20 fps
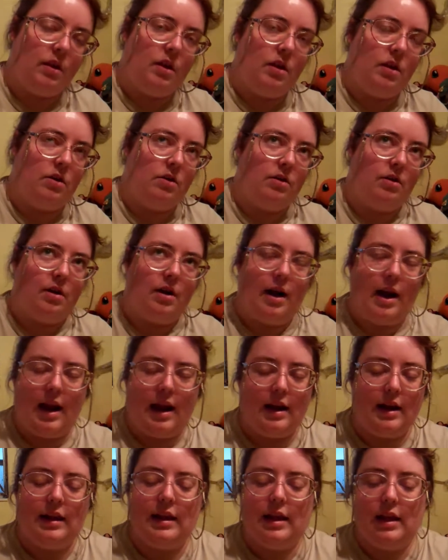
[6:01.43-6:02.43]

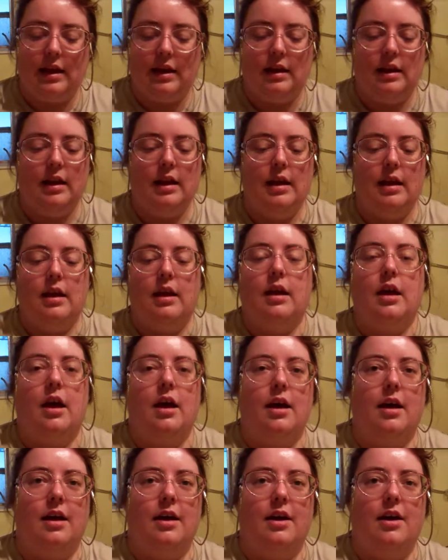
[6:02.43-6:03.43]
Anakin.
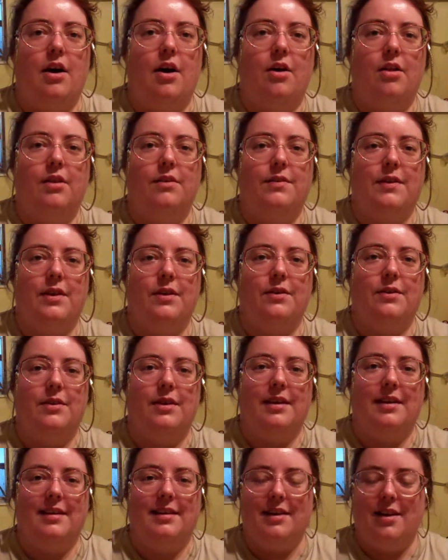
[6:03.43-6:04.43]
All of
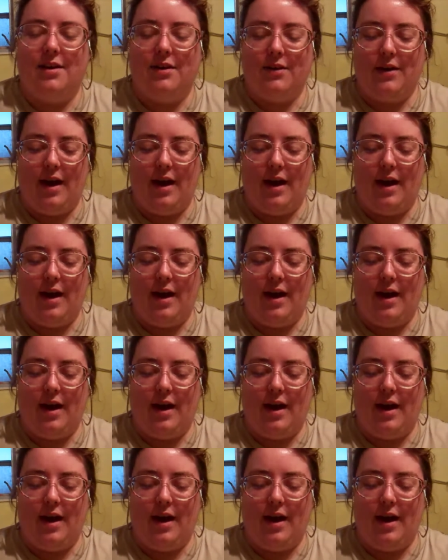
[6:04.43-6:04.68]
you know